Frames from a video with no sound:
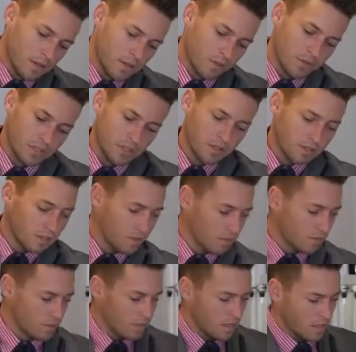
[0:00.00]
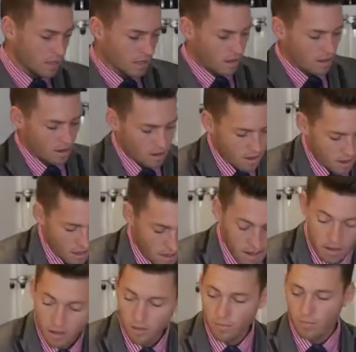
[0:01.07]
I present to you the
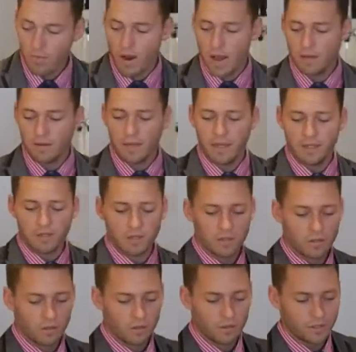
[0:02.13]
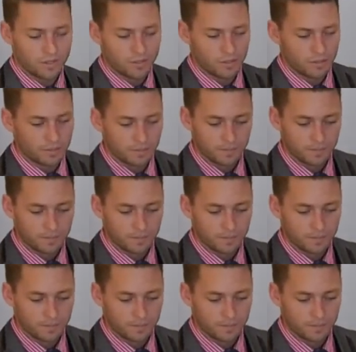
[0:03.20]
Brand X Crystal.